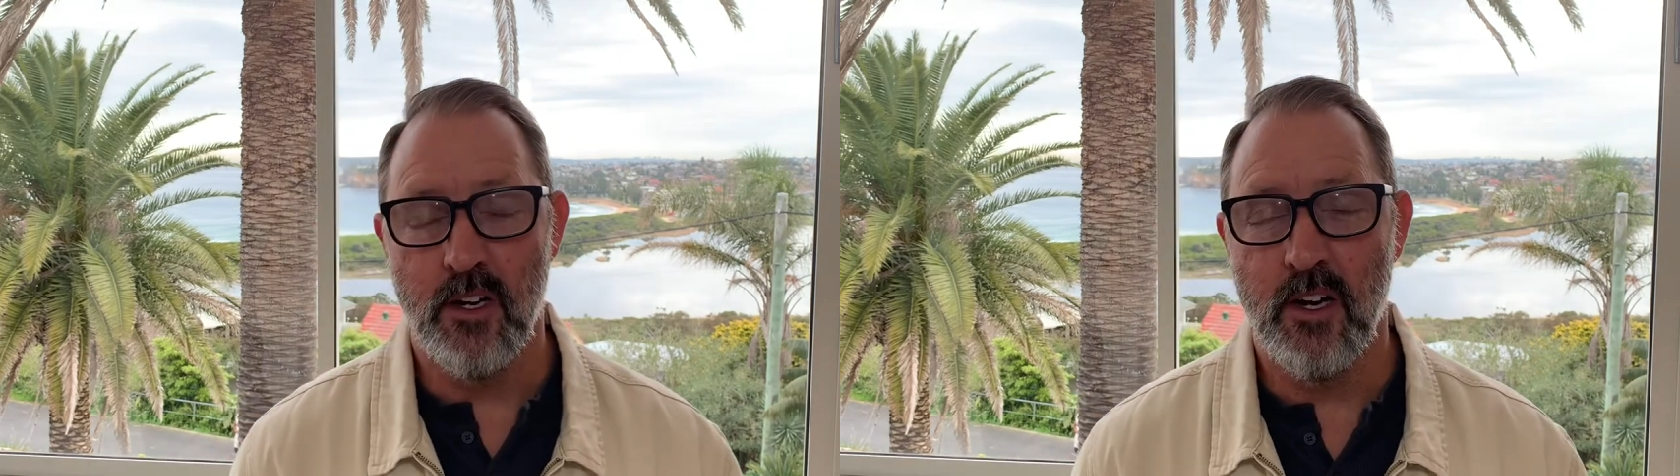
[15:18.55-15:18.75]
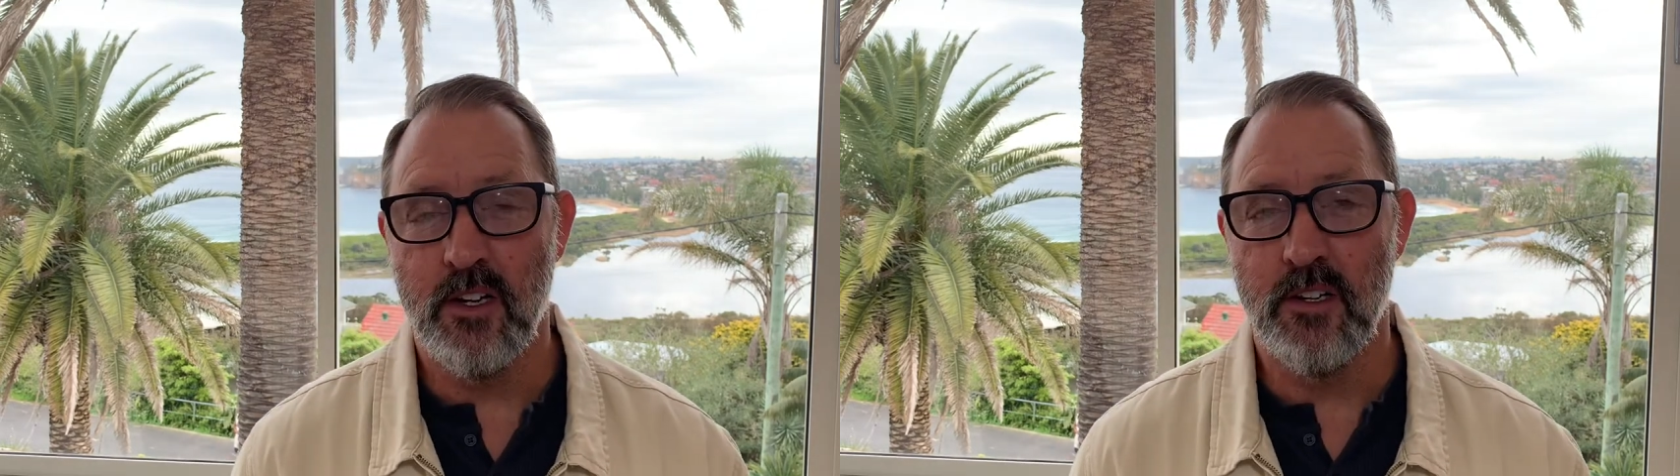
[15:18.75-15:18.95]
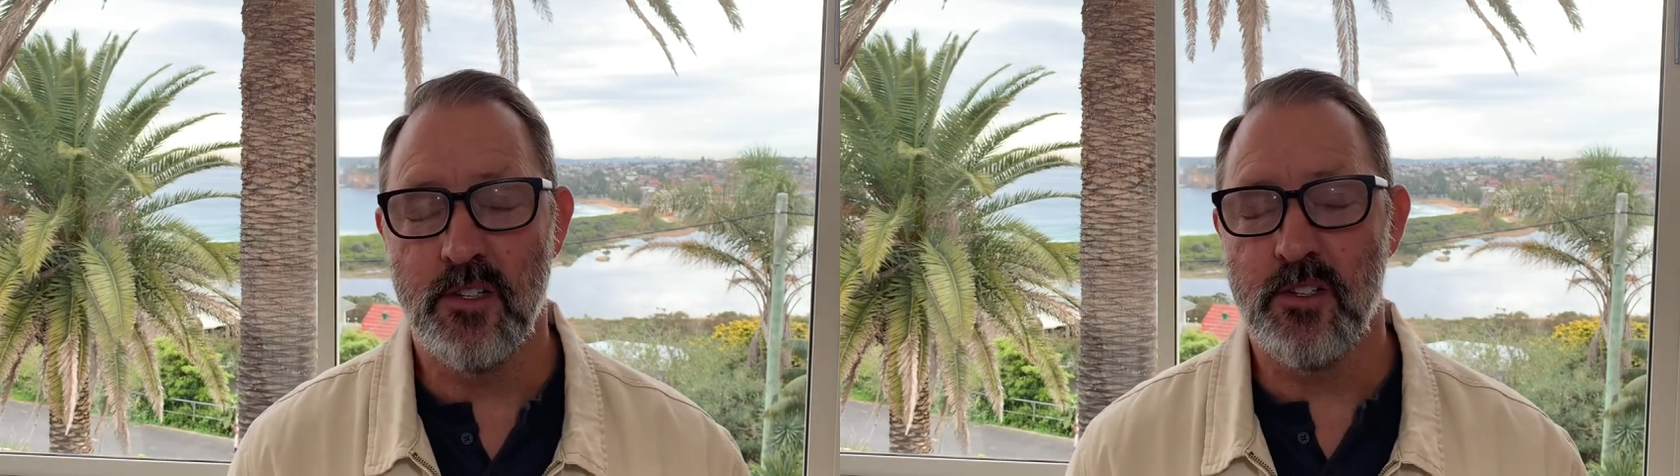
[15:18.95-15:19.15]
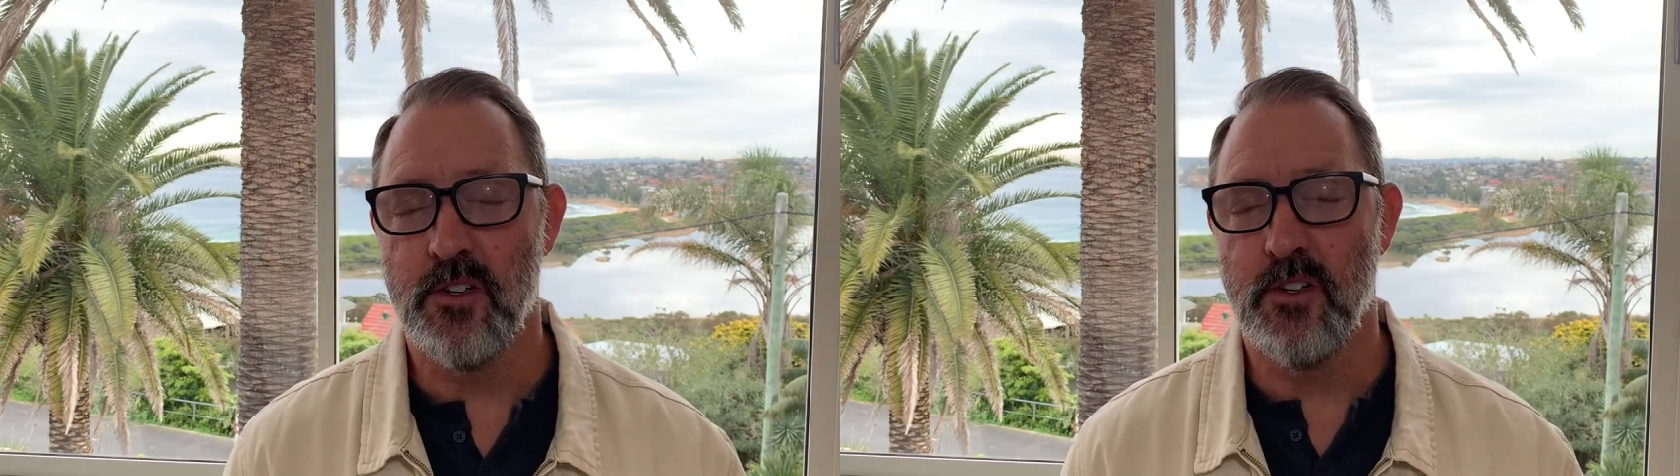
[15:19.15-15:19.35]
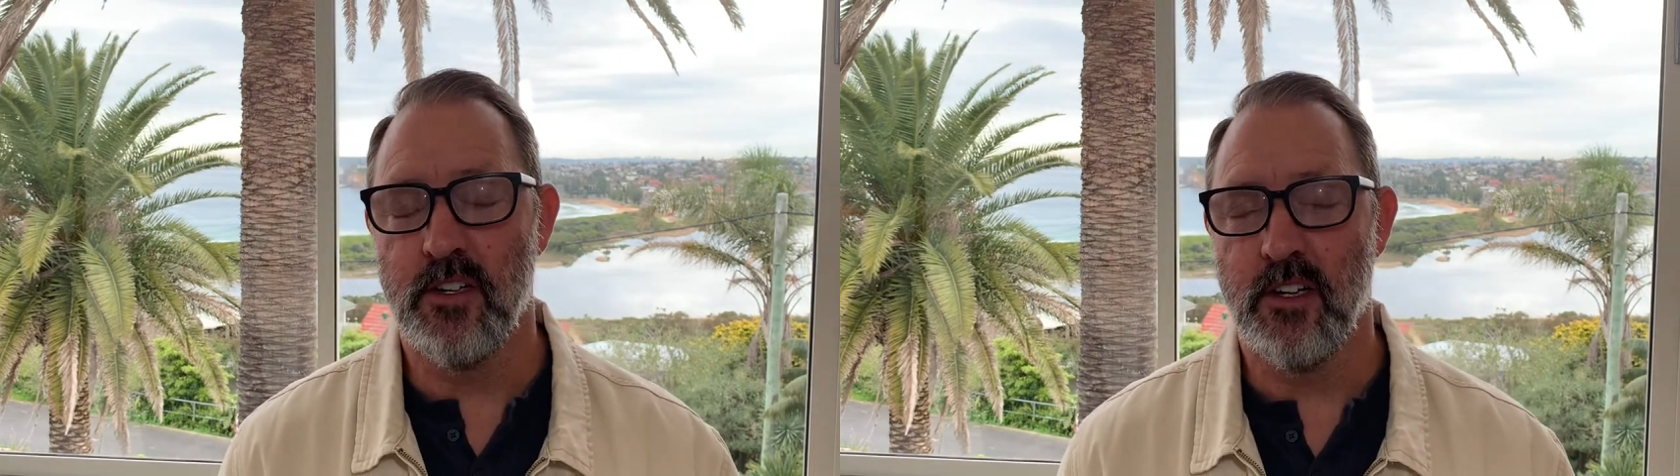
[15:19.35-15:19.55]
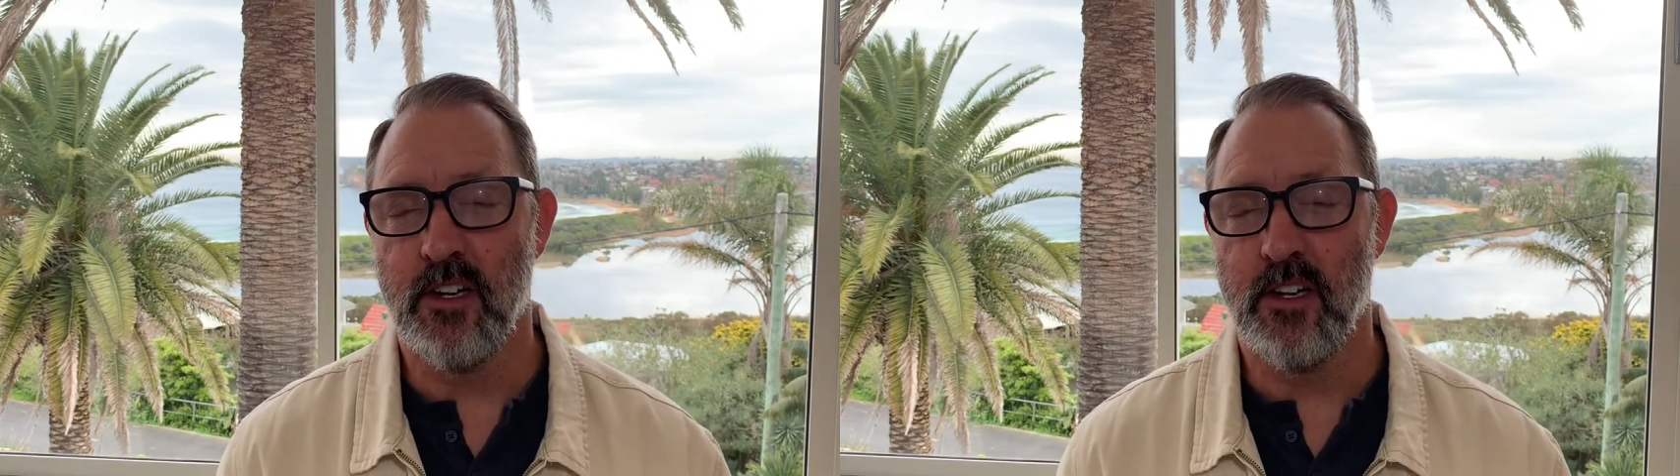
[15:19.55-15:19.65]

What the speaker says: unconcerned and